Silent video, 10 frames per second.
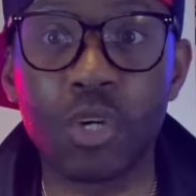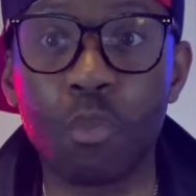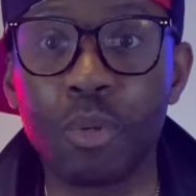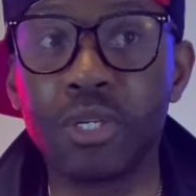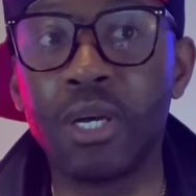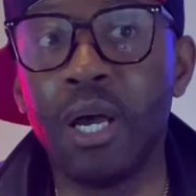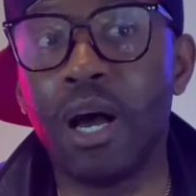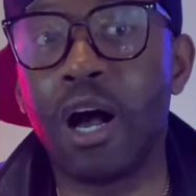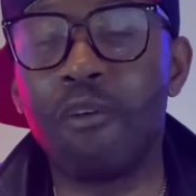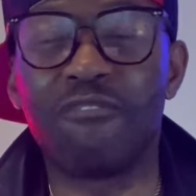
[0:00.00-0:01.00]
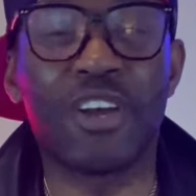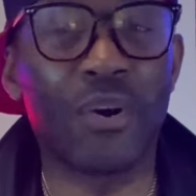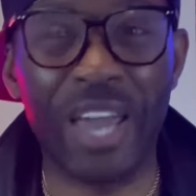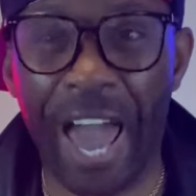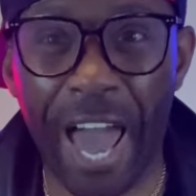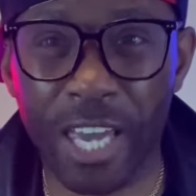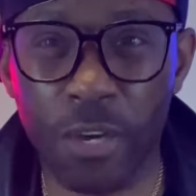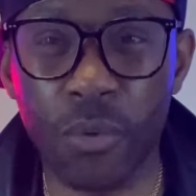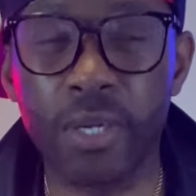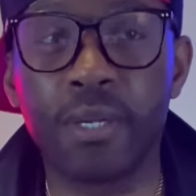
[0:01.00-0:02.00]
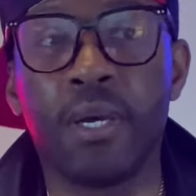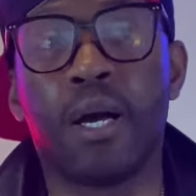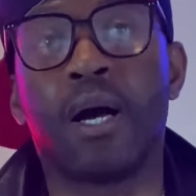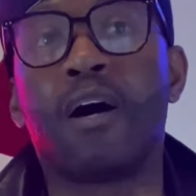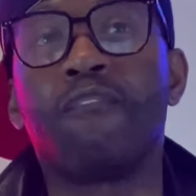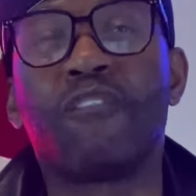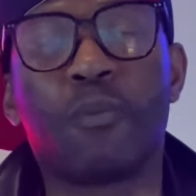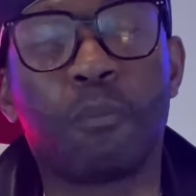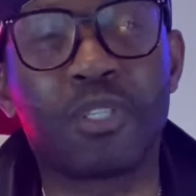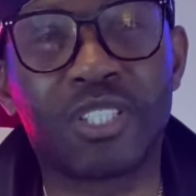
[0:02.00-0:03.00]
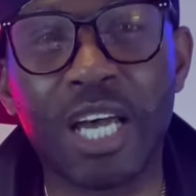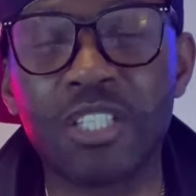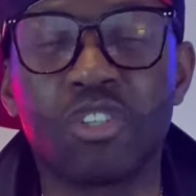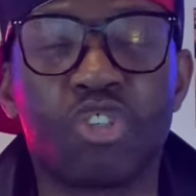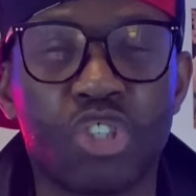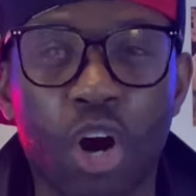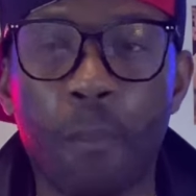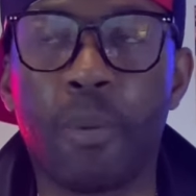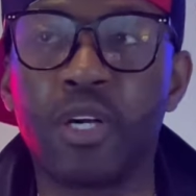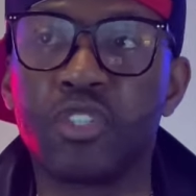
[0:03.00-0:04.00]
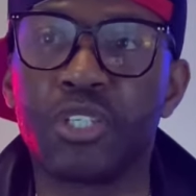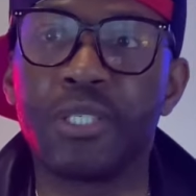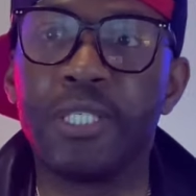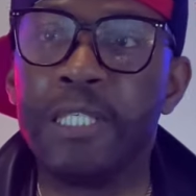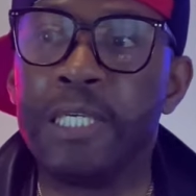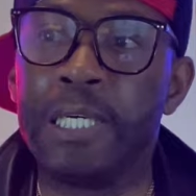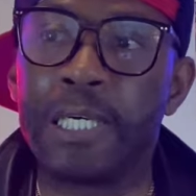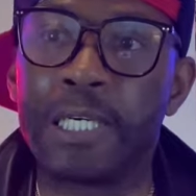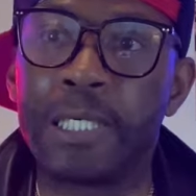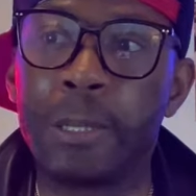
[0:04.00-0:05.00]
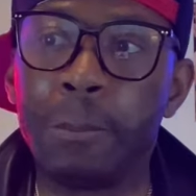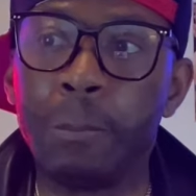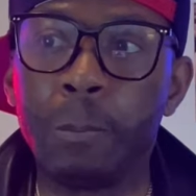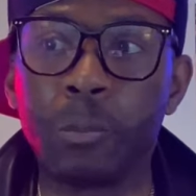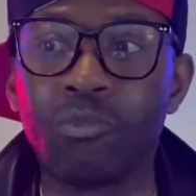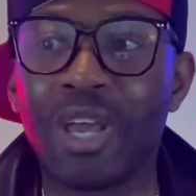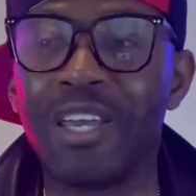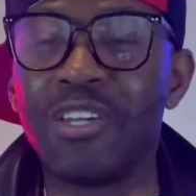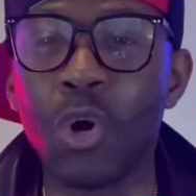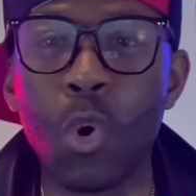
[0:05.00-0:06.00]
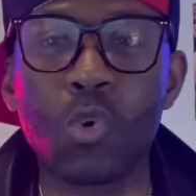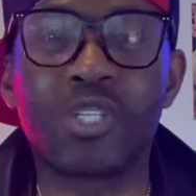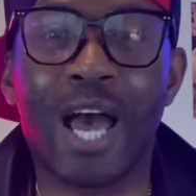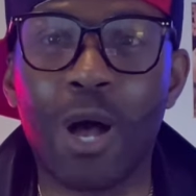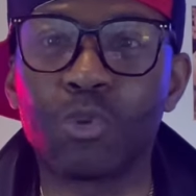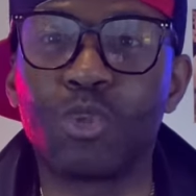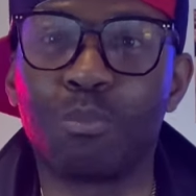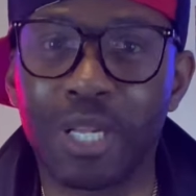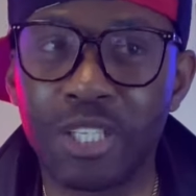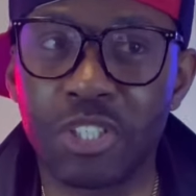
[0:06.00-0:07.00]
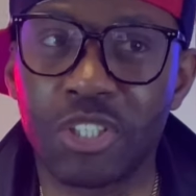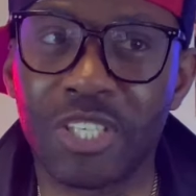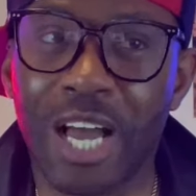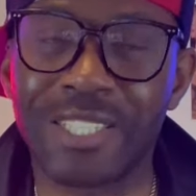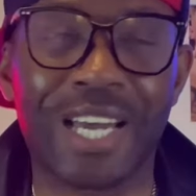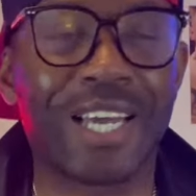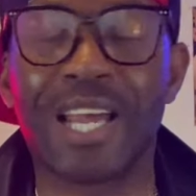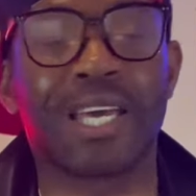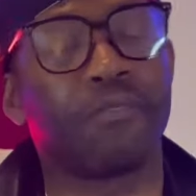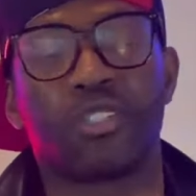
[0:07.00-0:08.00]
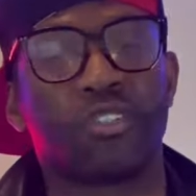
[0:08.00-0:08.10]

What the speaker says: open. Very accurate. Precise and sharp puncher, and knows how to place his shots. I gotta give it to